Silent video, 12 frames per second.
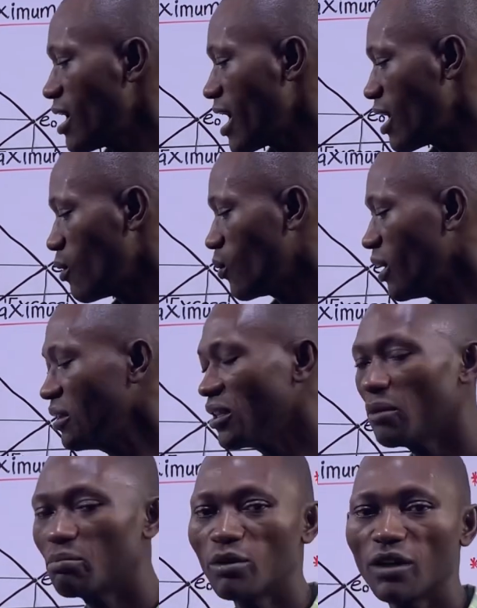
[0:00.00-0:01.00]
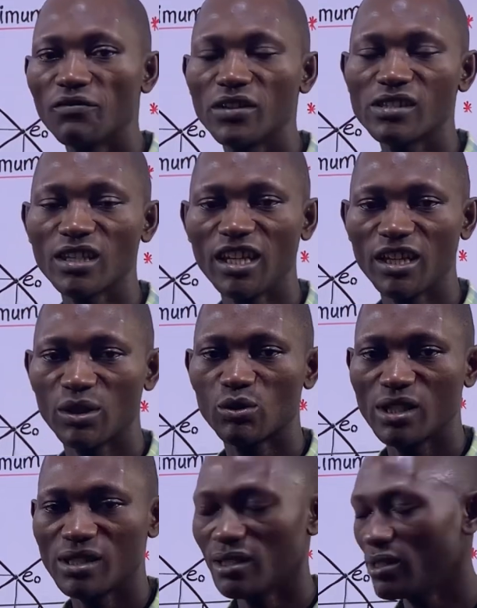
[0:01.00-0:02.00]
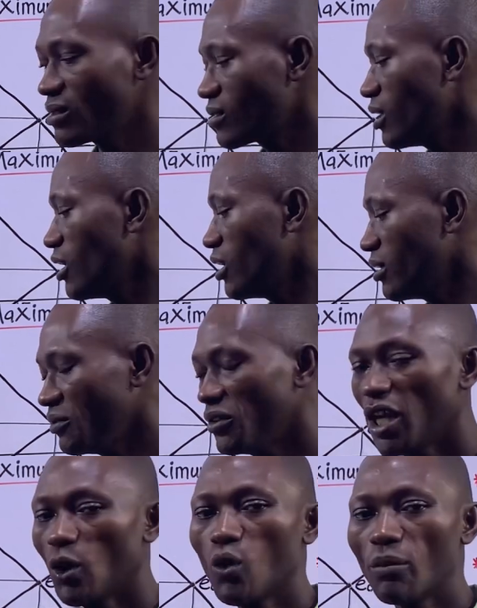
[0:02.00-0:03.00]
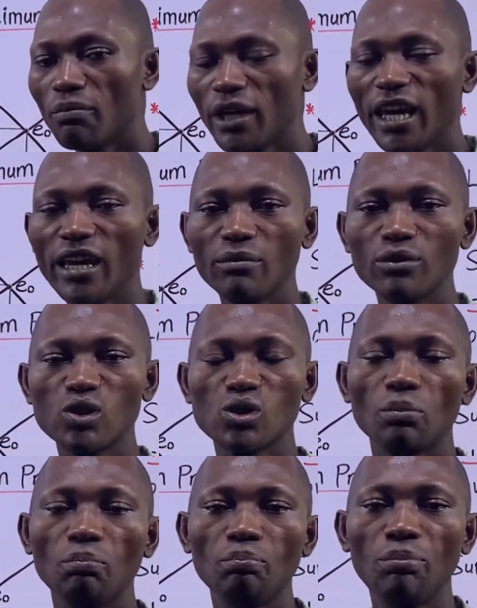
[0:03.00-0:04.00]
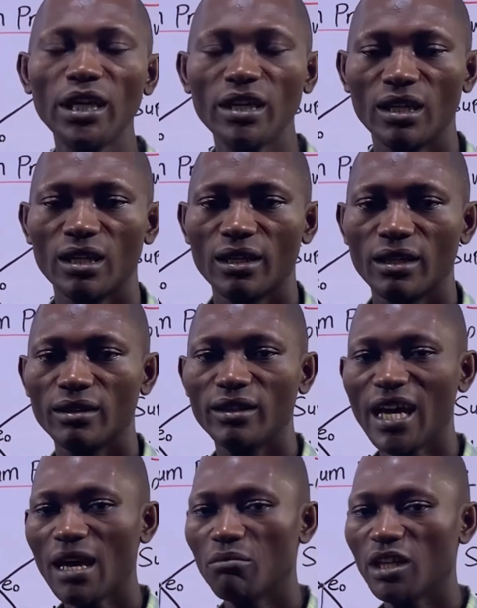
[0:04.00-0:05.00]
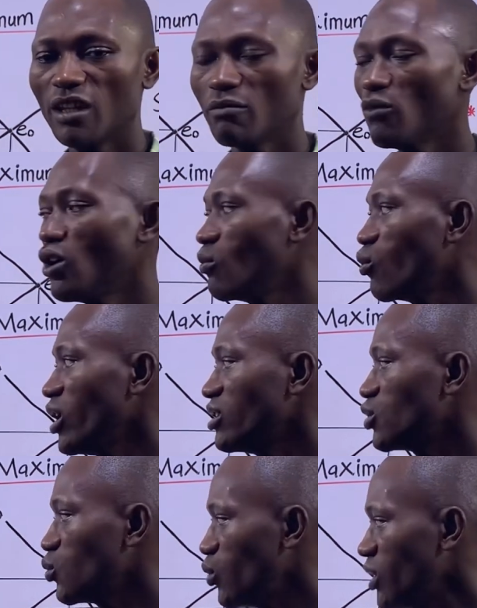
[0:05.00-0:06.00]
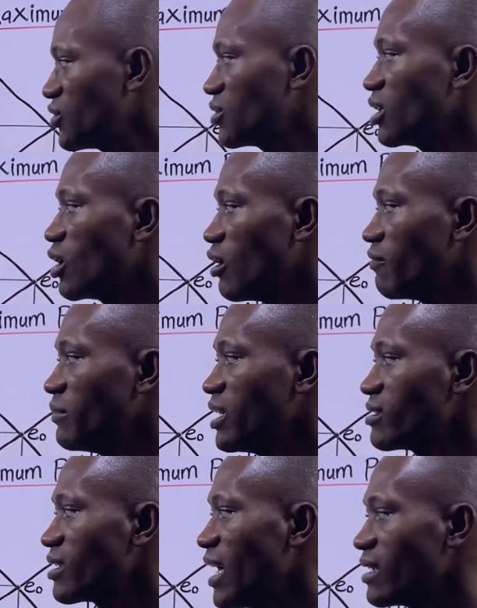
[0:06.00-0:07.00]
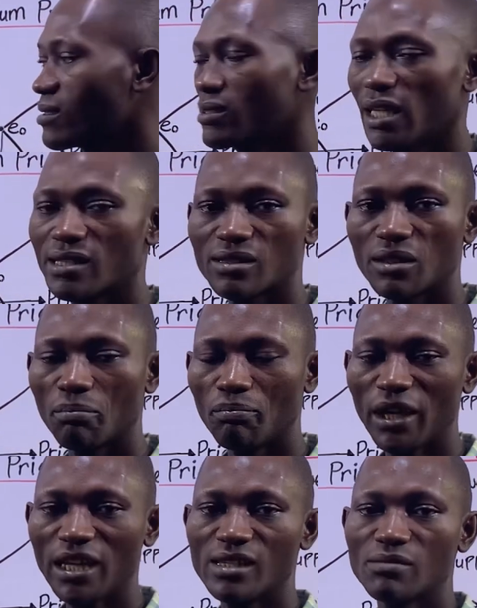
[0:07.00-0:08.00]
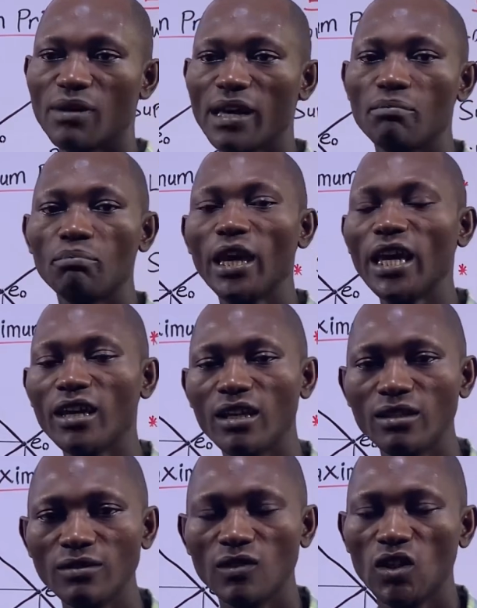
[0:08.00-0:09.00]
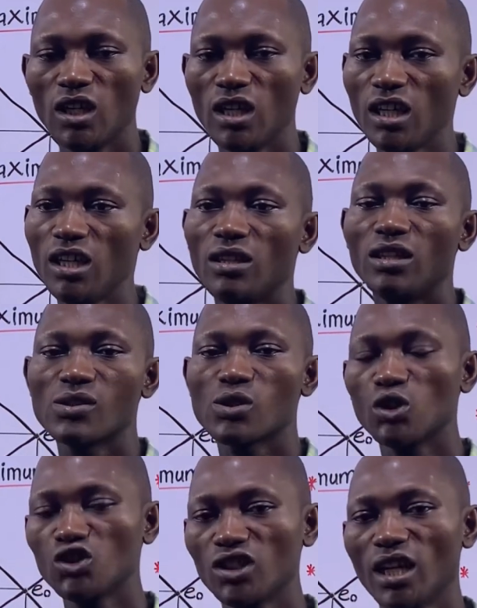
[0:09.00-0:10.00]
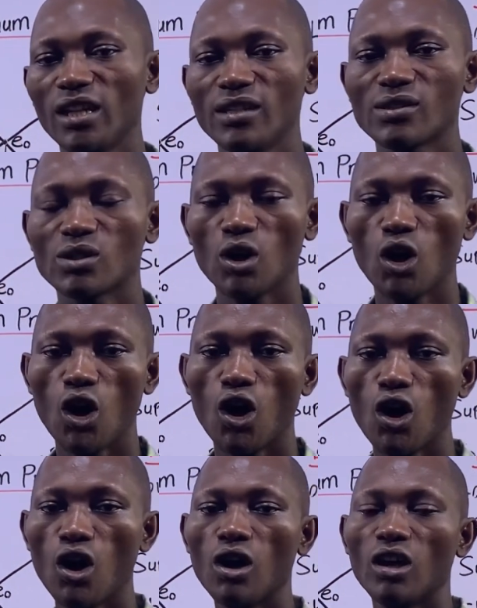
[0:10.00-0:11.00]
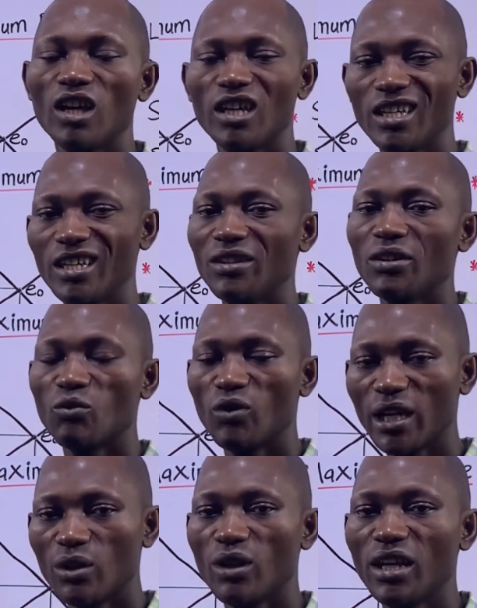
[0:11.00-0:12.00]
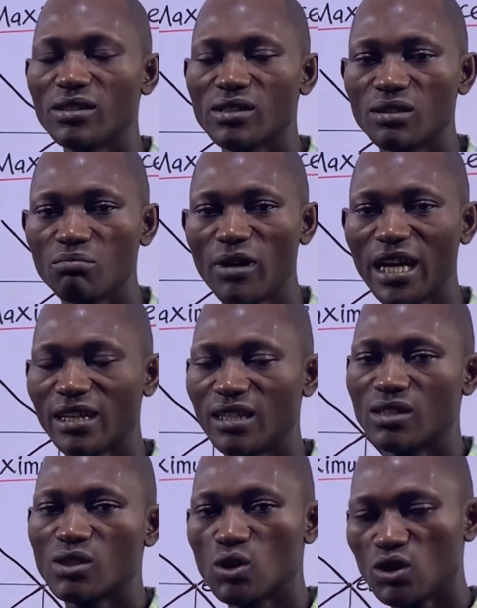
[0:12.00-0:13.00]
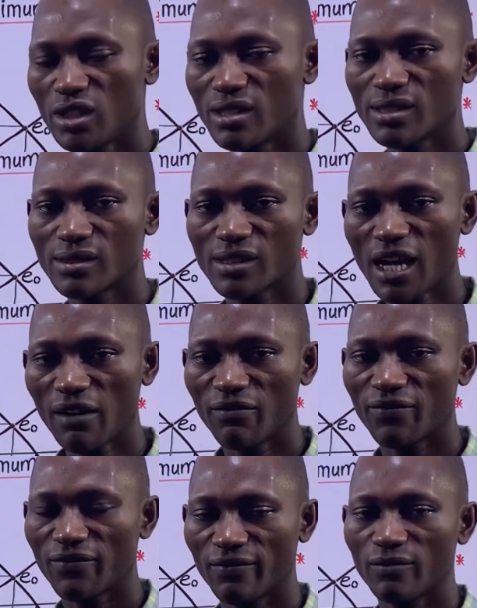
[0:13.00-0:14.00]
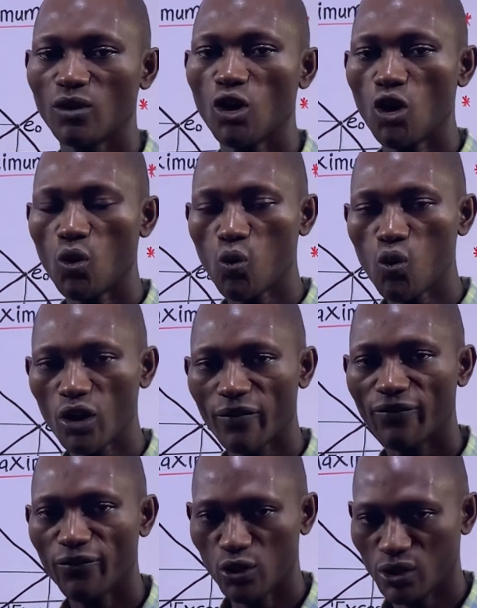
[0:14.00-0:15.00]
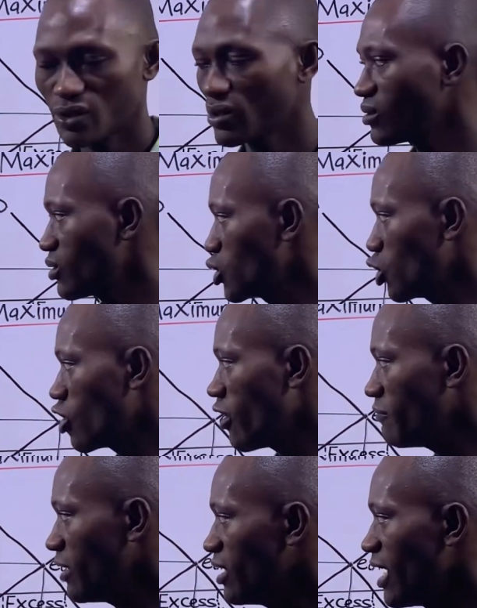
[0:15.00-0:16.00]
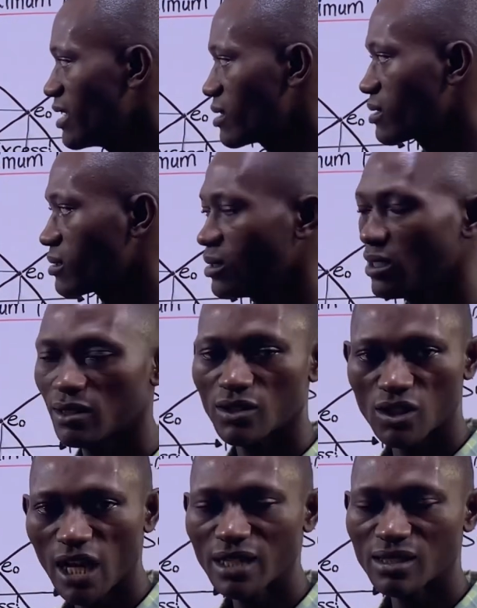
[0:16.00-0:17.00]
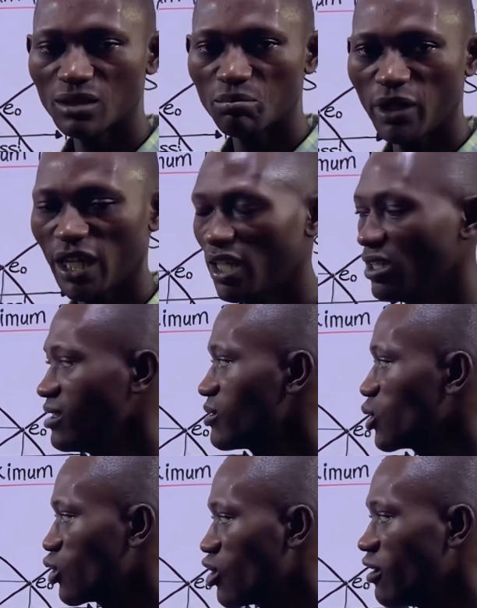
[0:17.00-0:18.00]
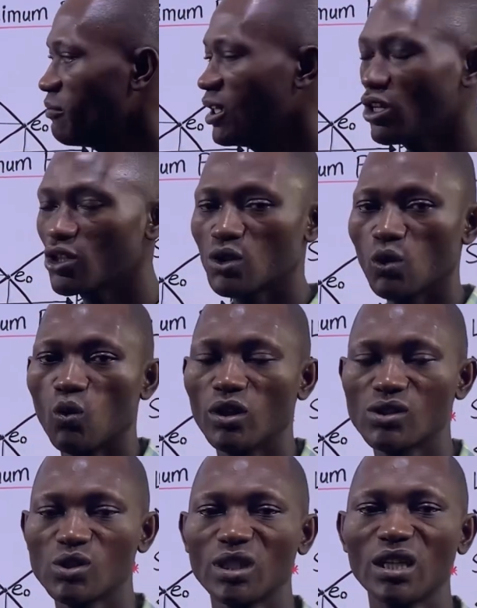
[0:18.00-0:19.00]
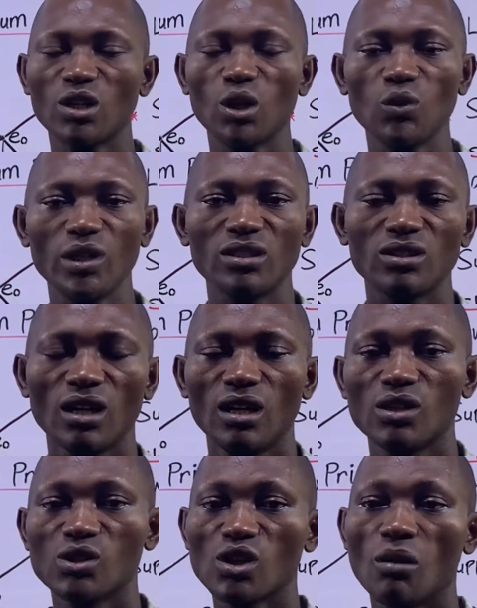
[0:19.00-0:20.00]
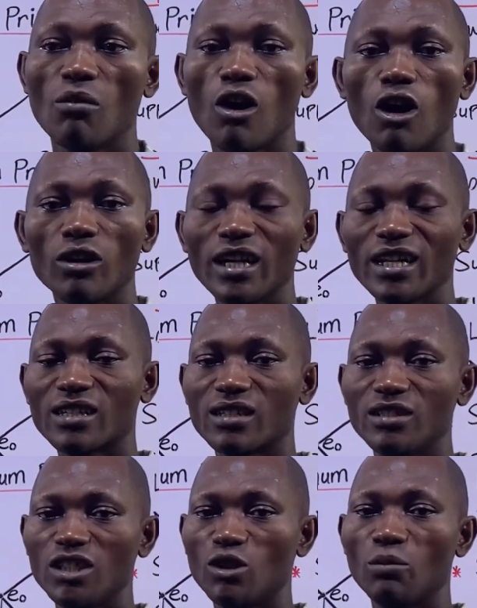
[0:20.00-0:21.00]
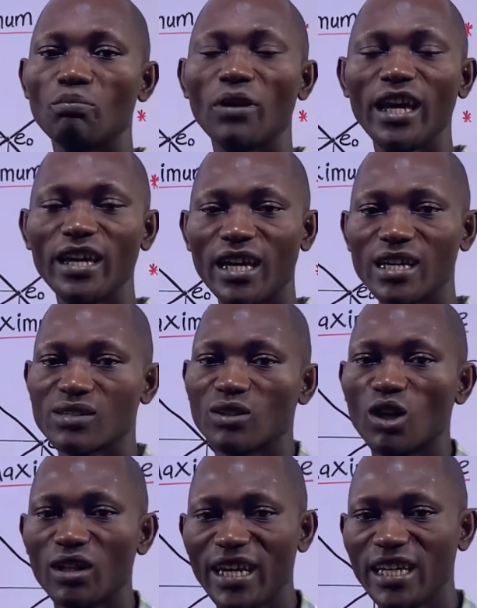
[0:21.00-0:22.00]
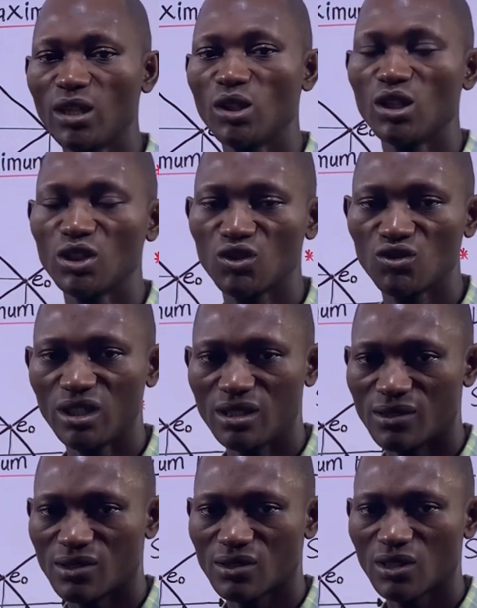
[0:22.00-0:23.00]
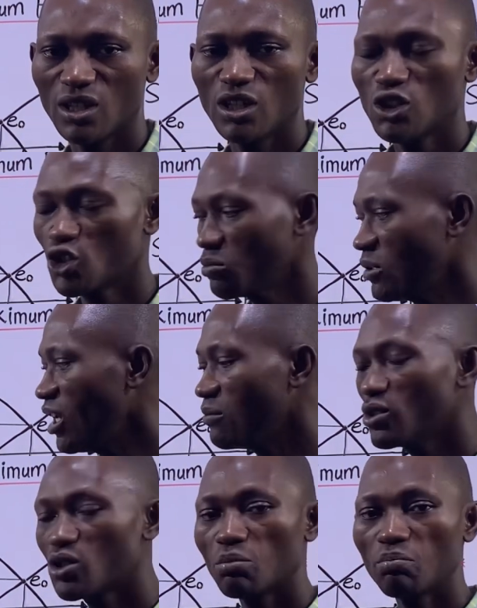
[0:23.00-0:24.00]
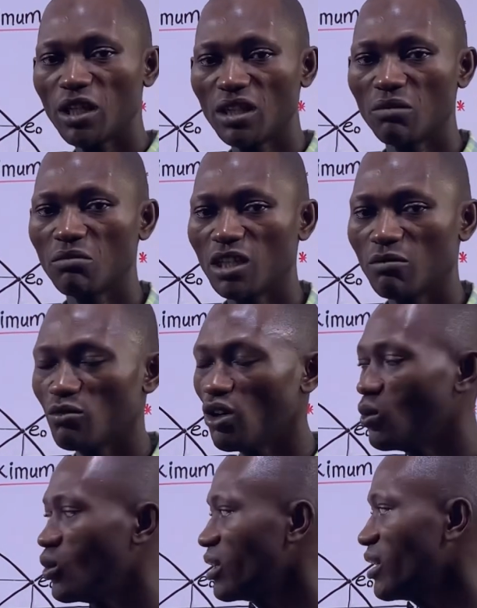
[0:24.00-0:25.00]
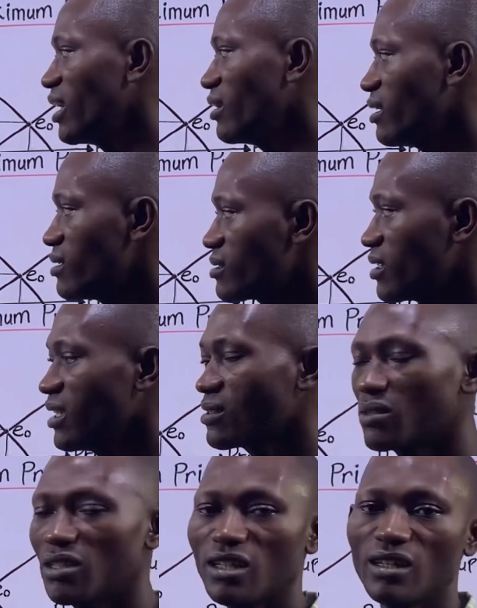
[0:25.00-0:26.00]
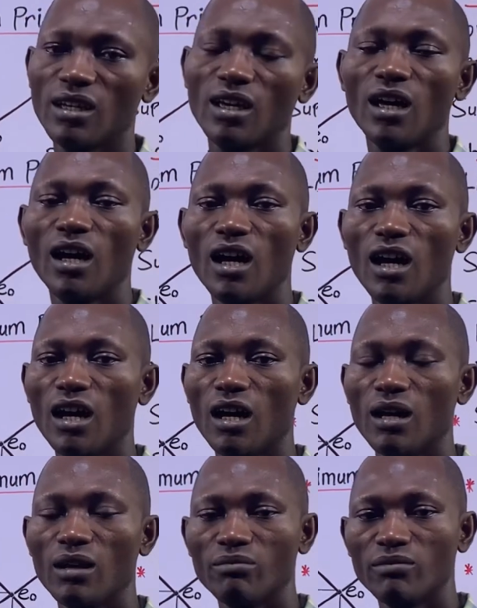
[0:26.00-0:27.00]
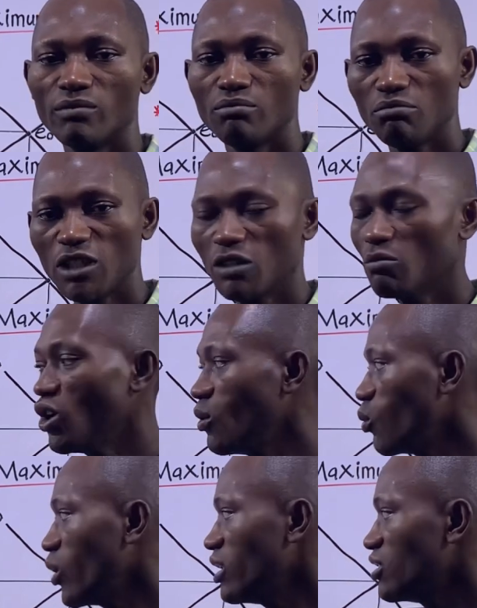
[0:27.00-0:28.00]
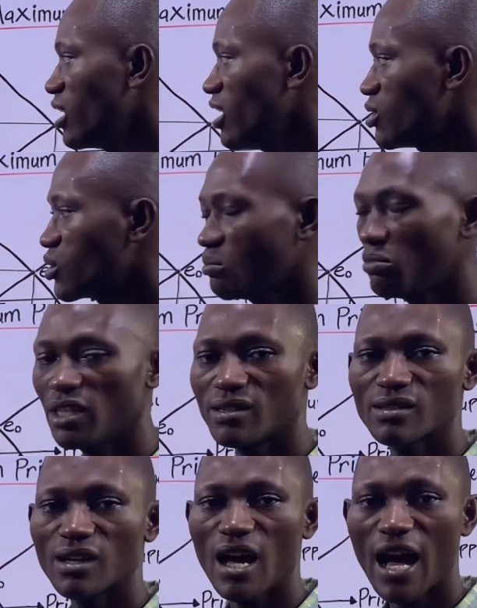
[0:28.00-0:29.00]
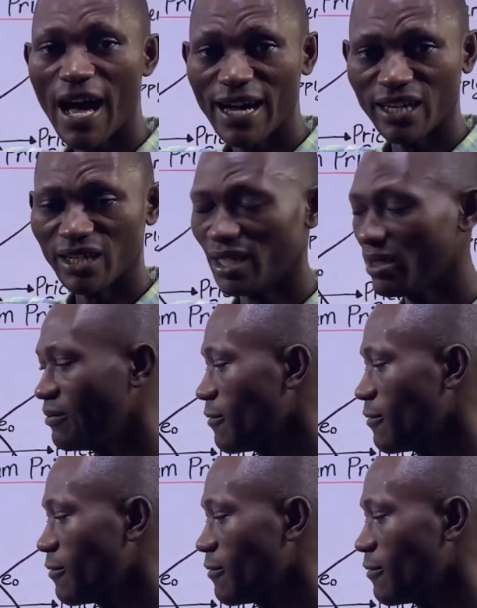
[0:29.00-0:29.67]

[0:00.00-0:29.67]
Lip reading: And when their profit increases, they will be able to pay that minimum wage, which the government has set the pace by paying in the socialist or in the regulated market to its staff or workforce. So government has started paying it. So government also wants to encourage some other players in other industries to be able to pay the minimum wage. Then they set the uh, minimum wage a little bit higher.